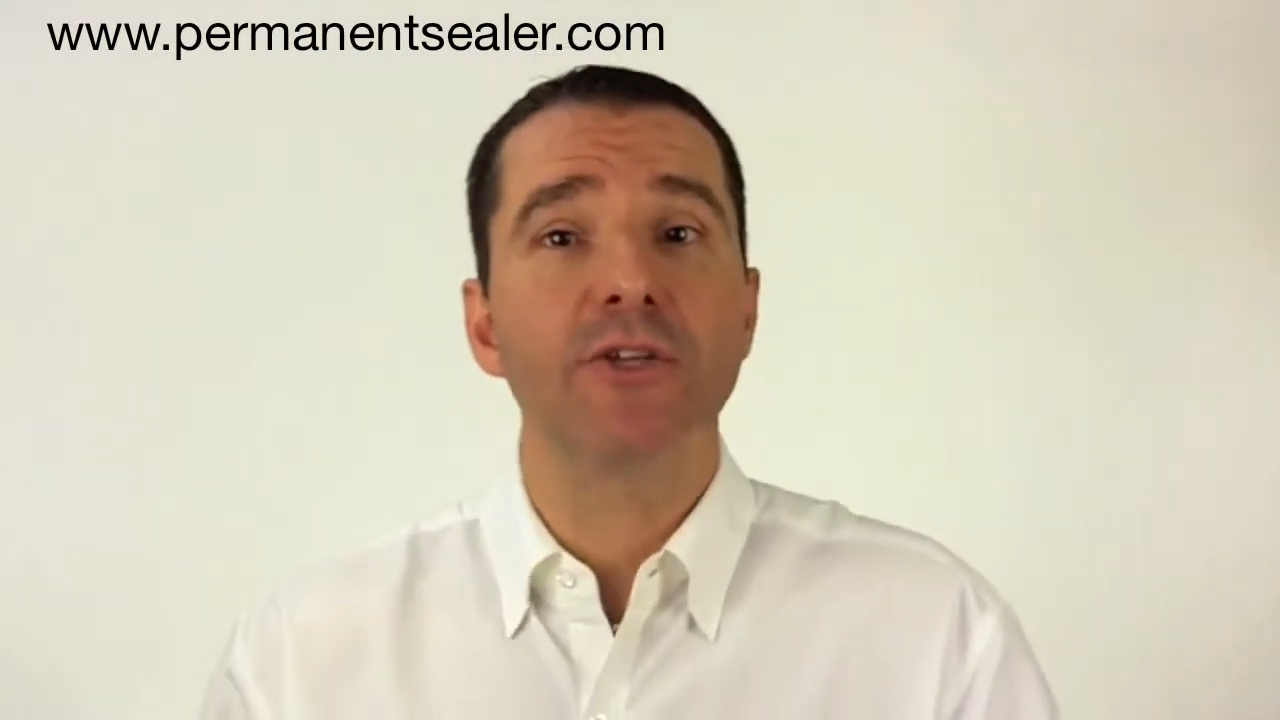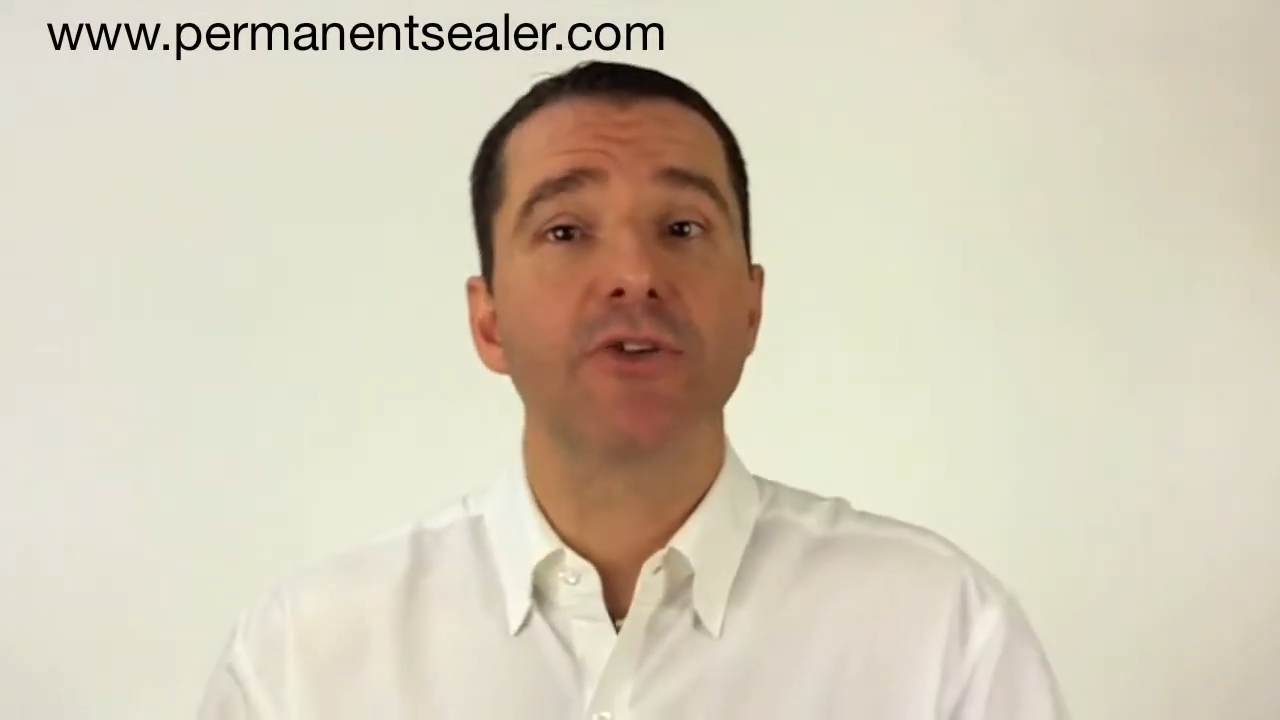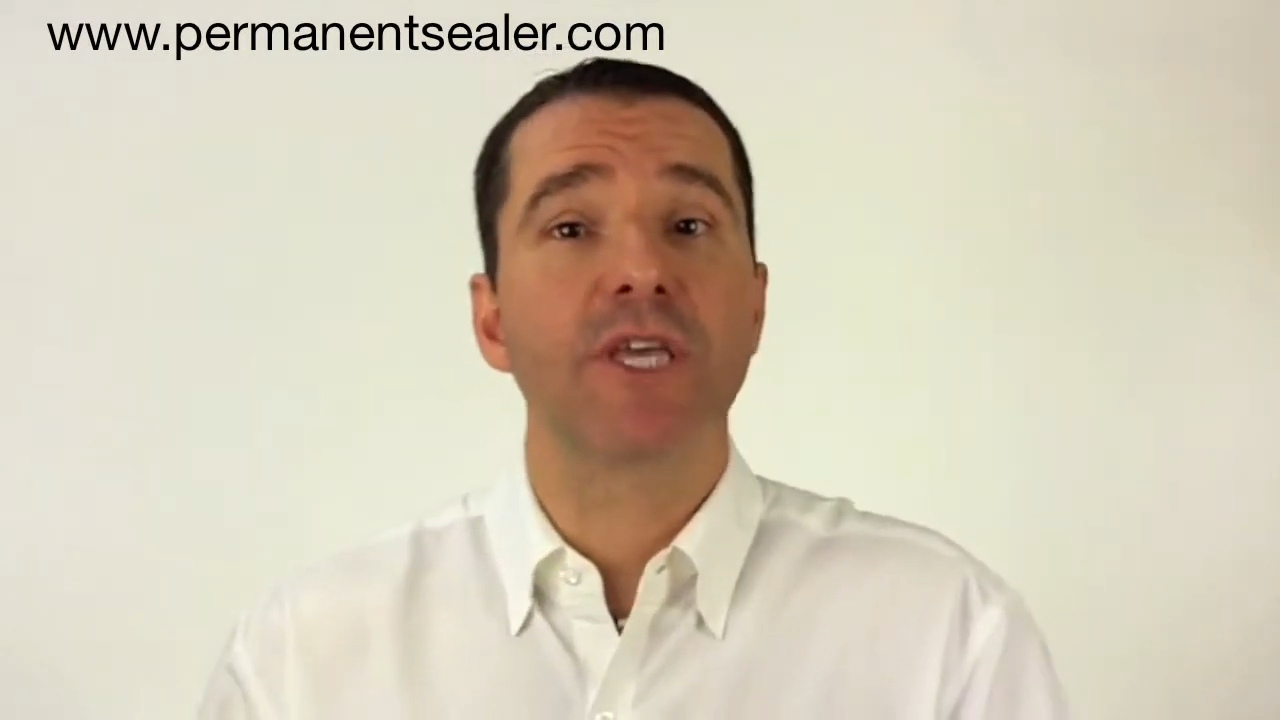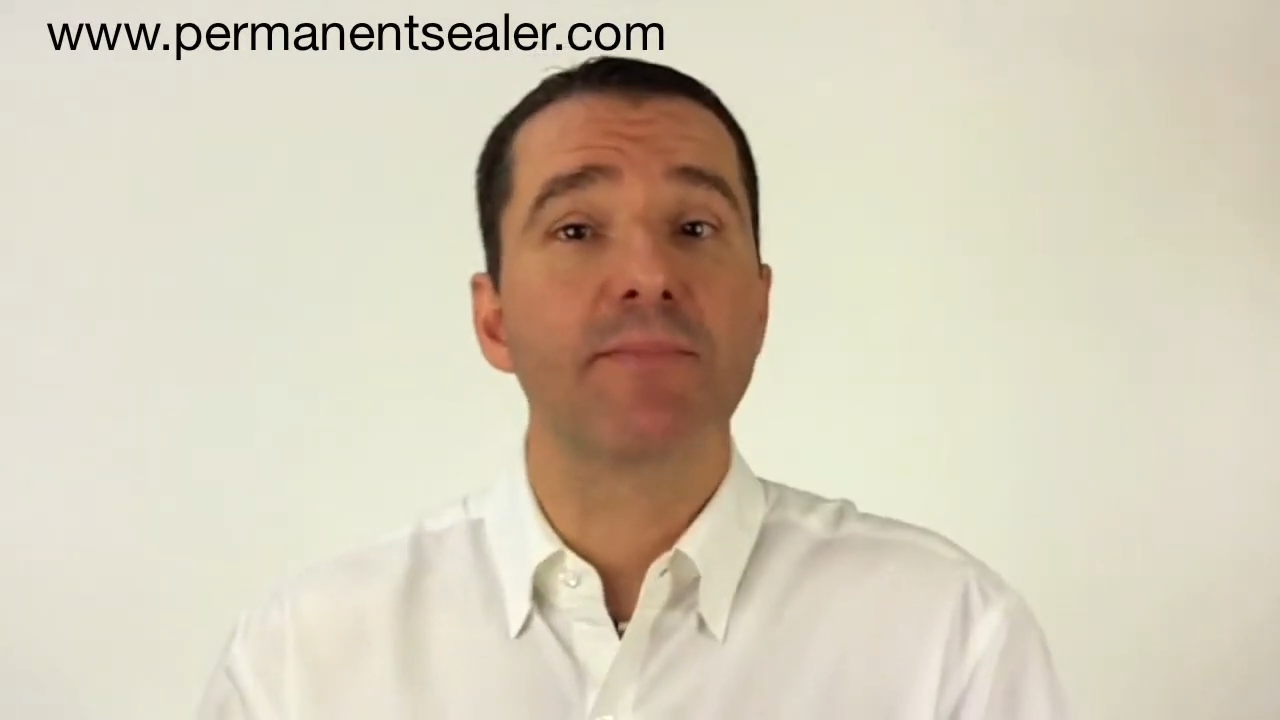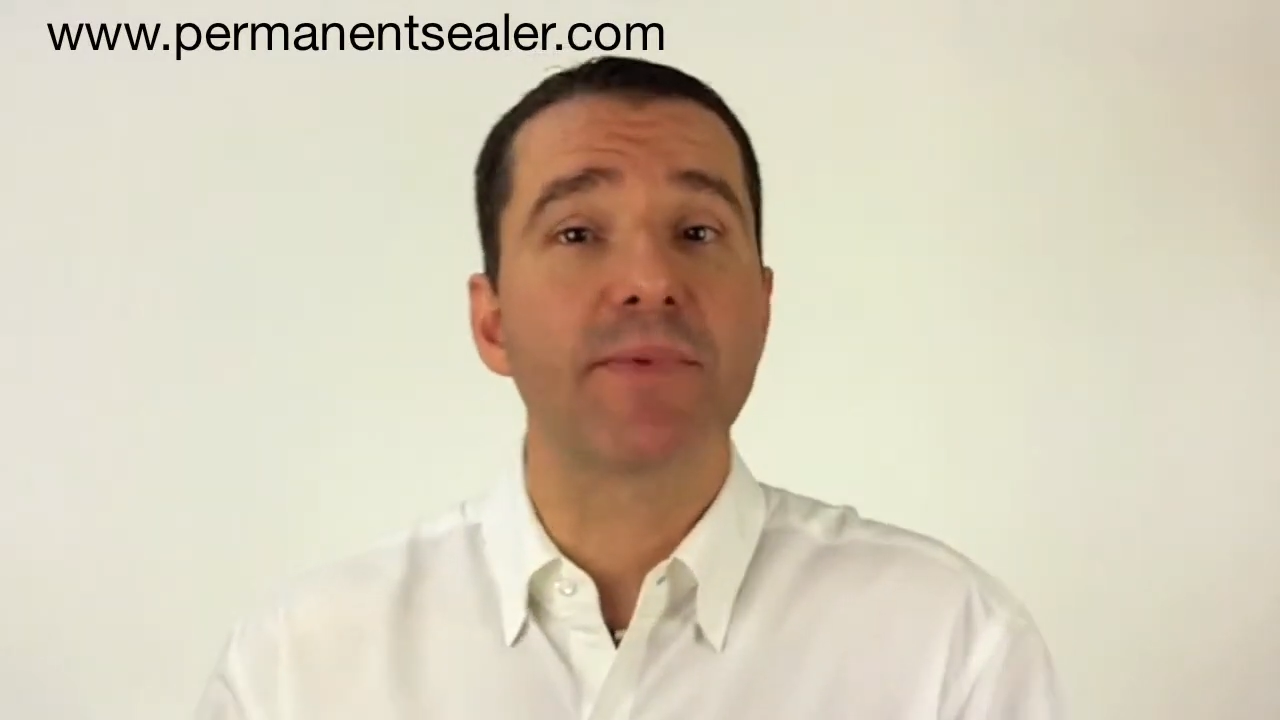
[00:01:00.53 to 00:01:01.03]

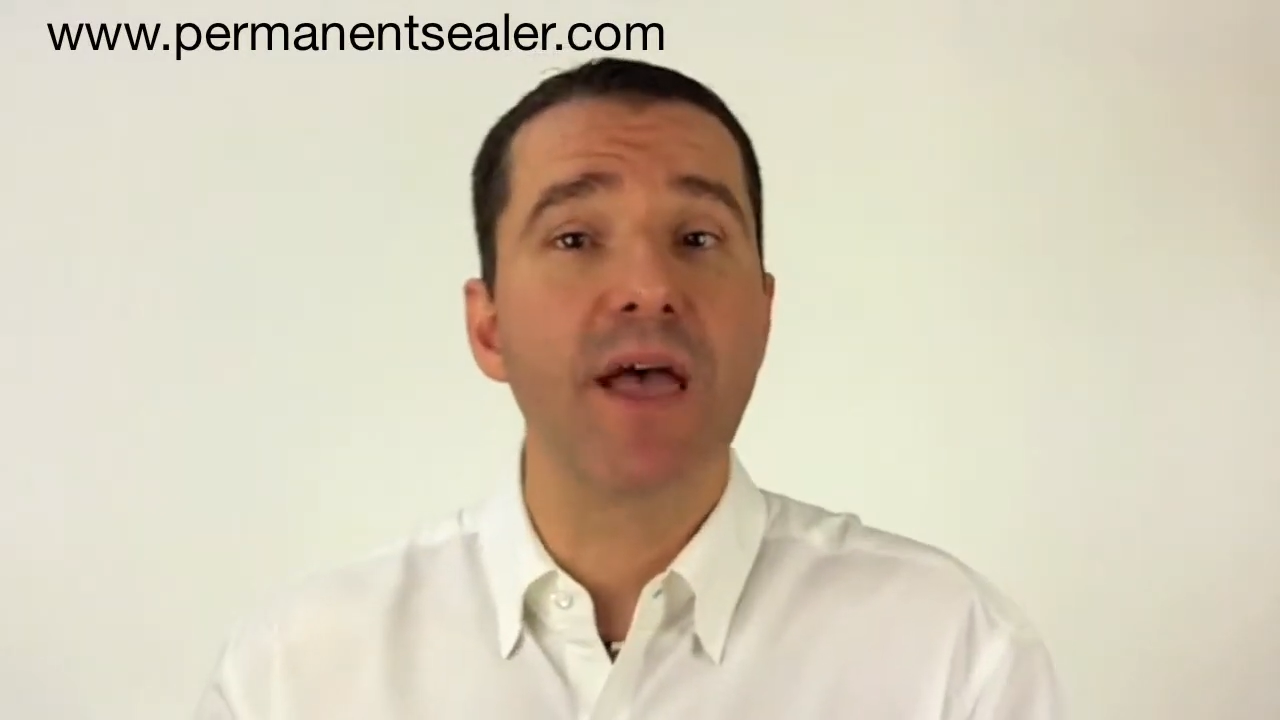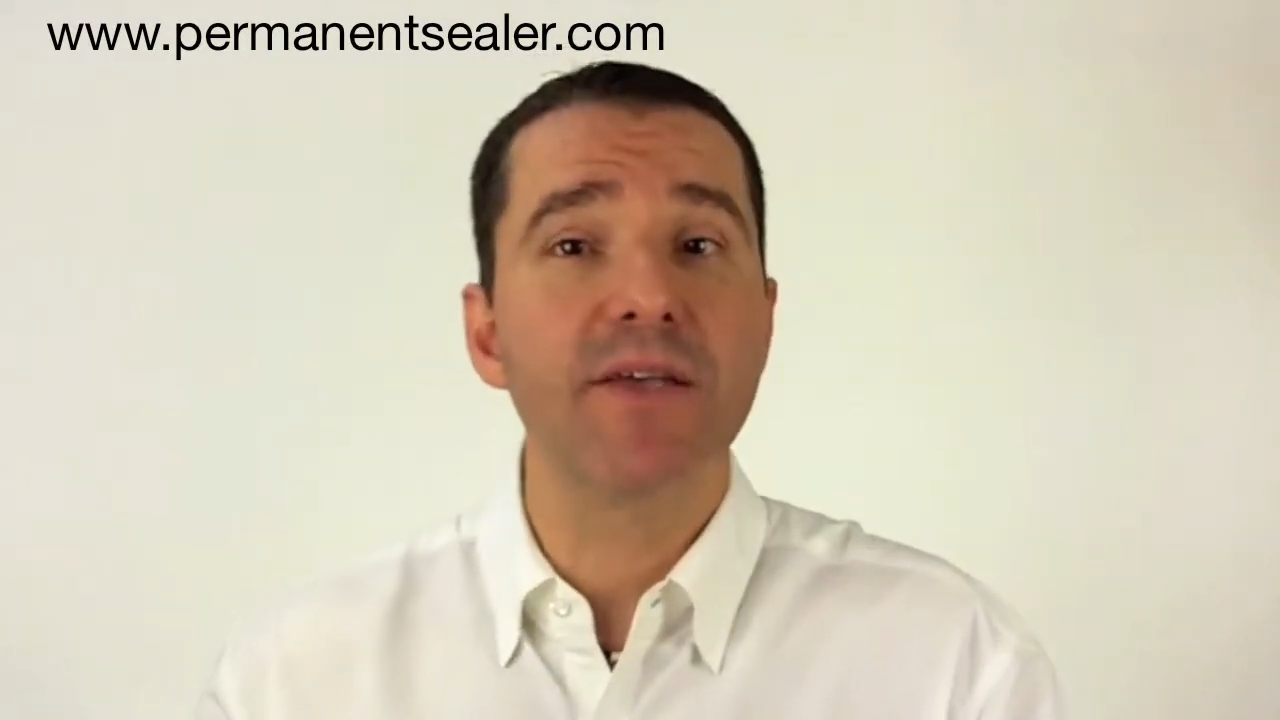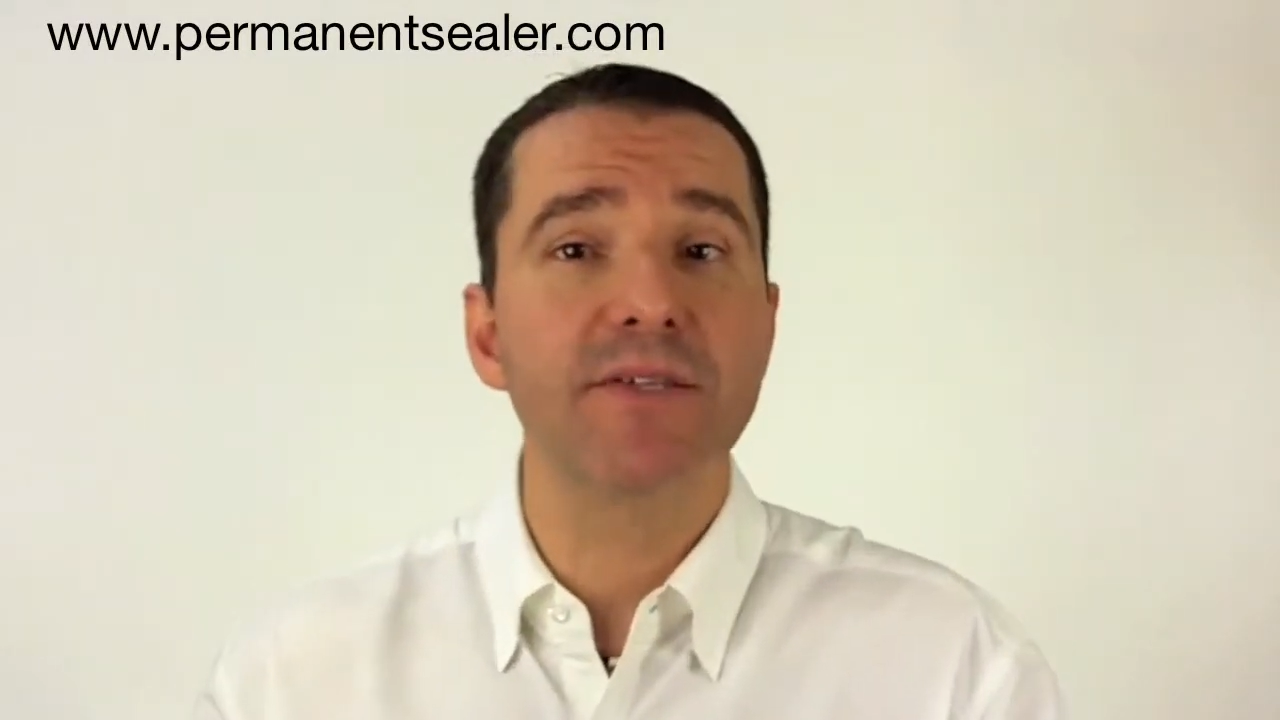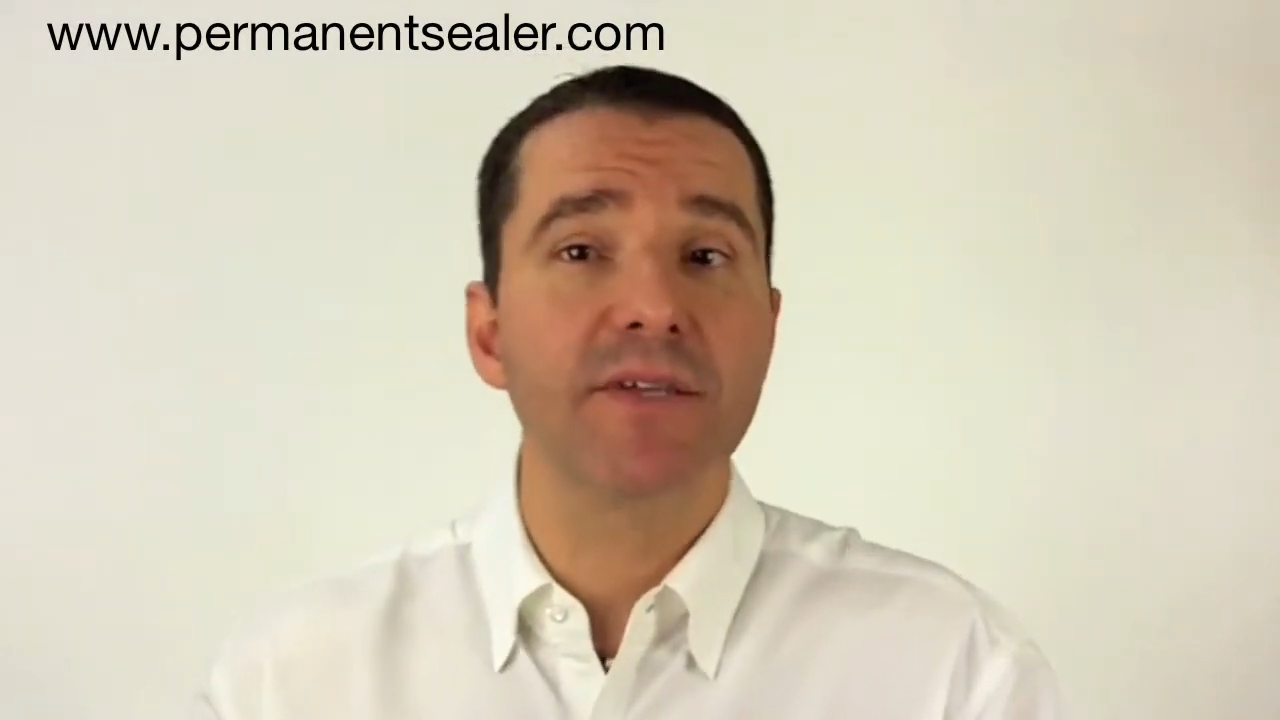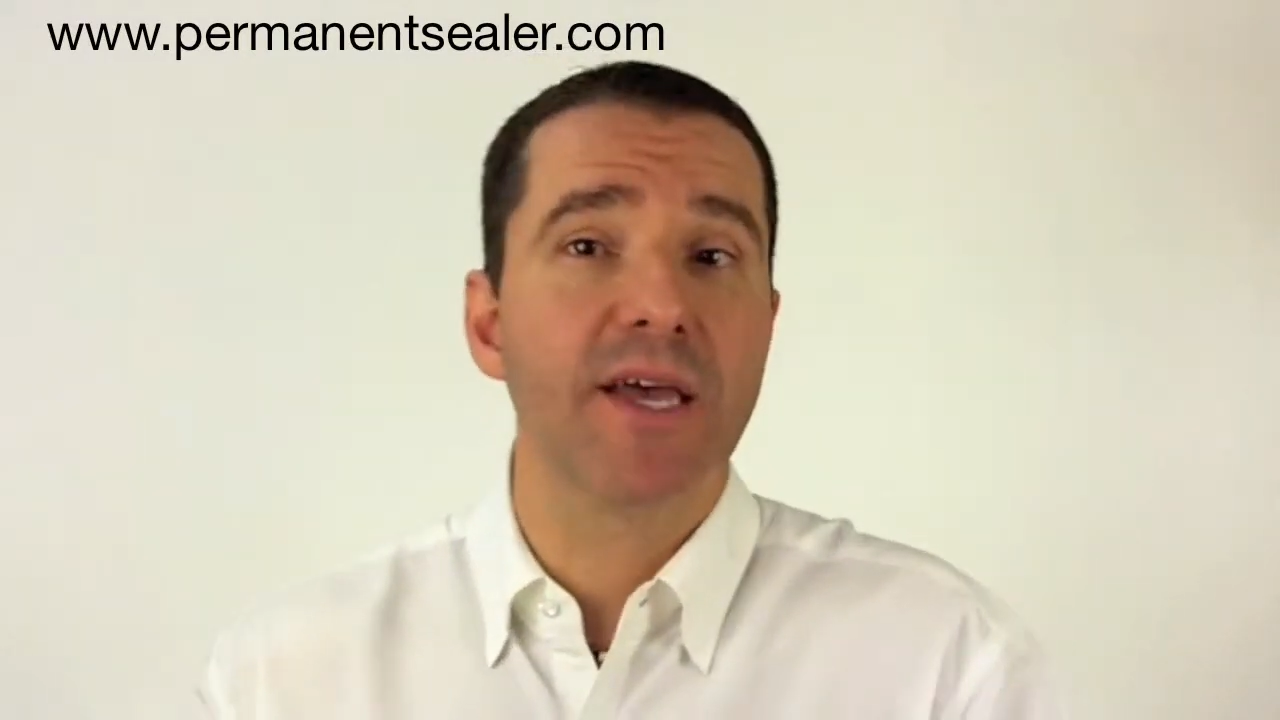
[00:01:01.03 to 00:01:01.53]
to keep
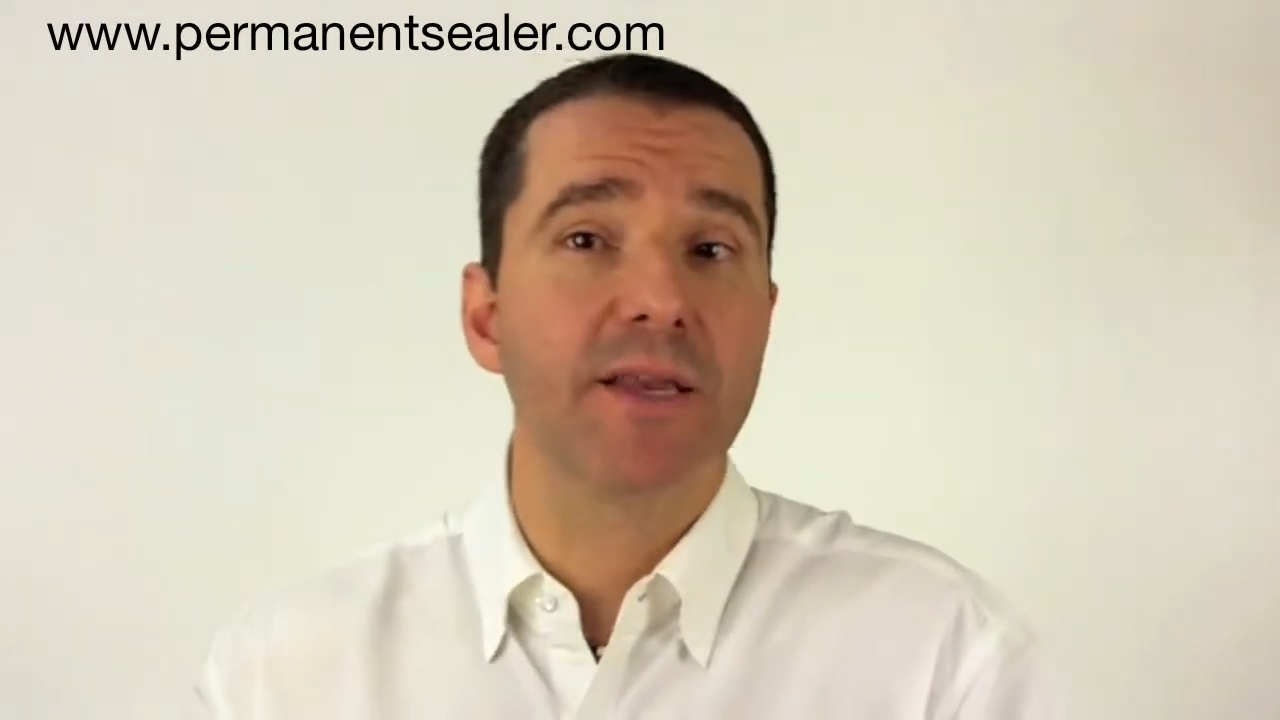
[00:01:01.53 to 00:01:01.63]
dust